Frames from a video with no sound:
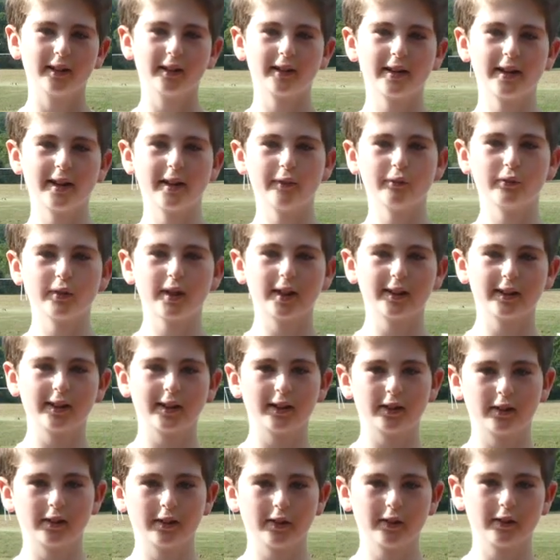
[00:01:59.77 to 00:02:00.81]
there
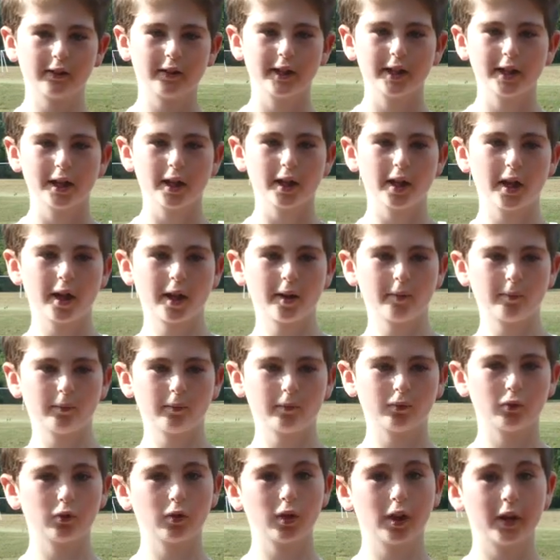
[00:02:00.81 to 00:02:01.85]
ready to
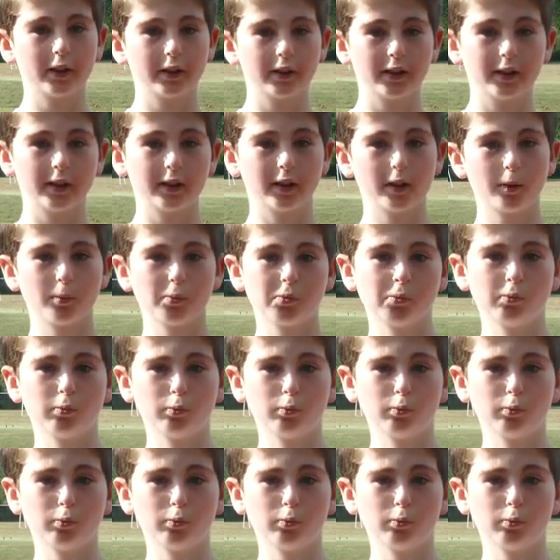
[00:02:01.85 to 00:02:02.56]
run in the